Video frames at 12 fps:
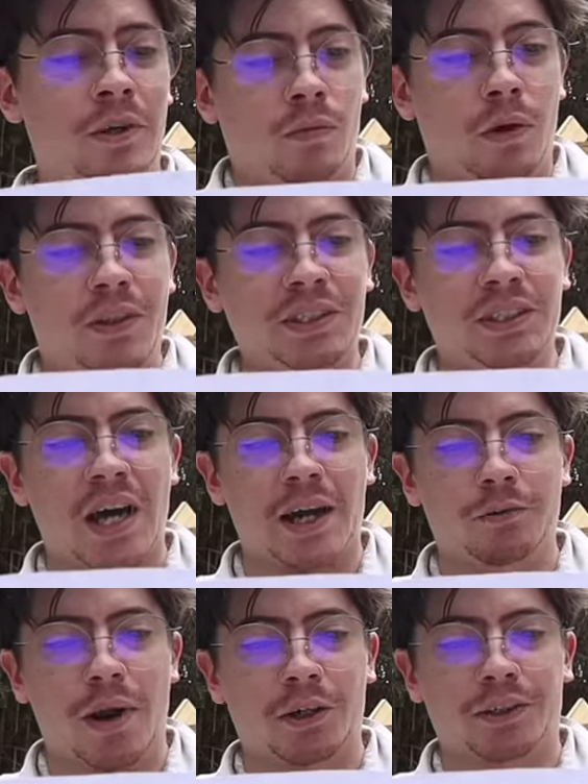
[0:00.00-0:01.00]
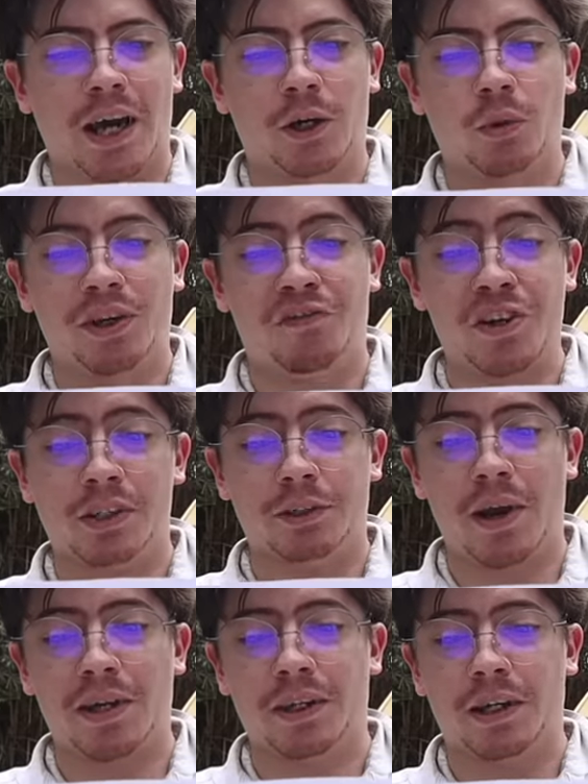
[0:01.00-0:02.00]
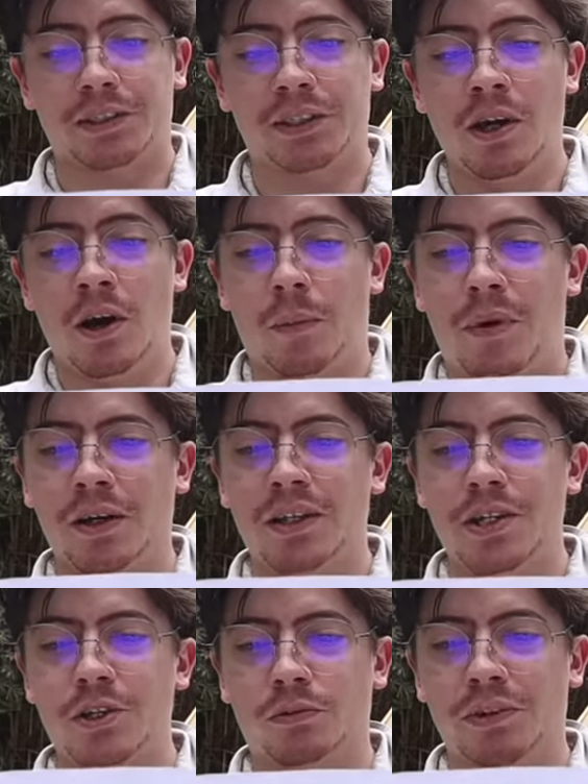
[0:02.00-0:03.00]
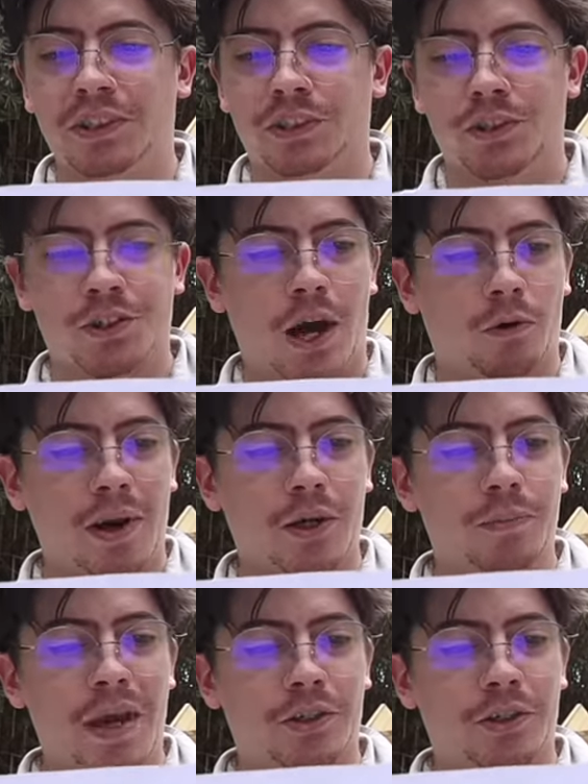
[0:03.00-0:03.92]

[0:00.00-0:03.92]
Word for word: While this is not a record title we officially recognize, upon initial research, our record